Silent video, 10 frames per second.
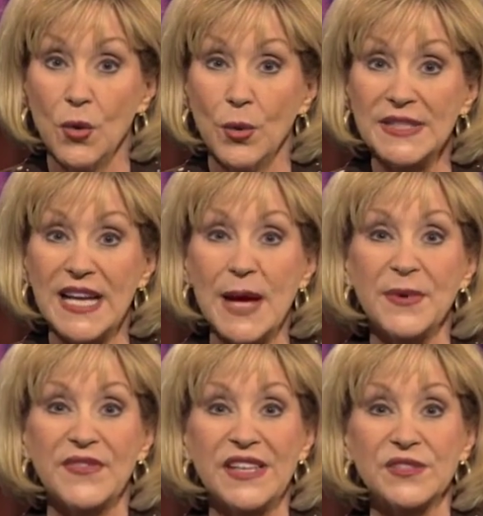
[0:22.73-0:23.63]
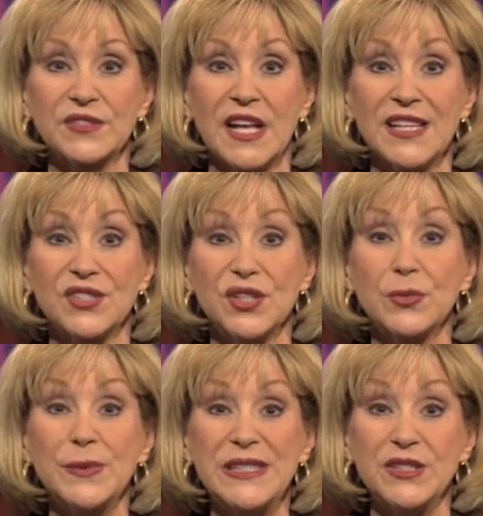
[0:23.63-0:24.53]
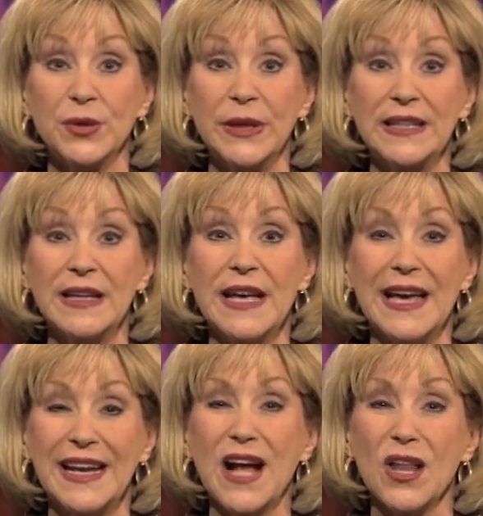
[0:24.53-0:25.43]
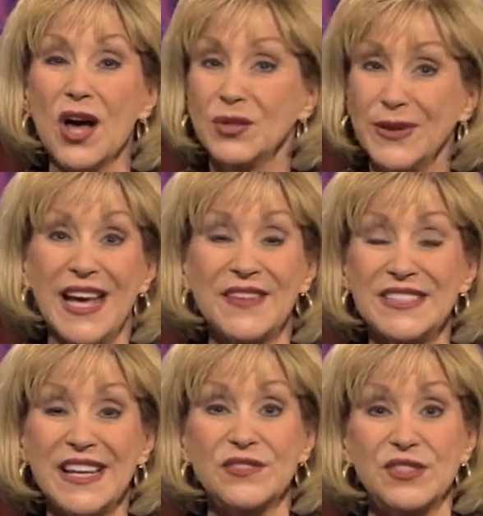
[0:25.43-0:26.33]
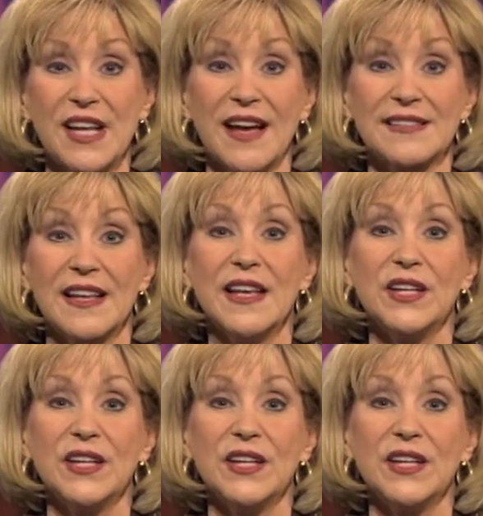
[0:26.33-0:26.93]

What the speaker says: What type of exercise should we be doing, and how long do we have to exercise?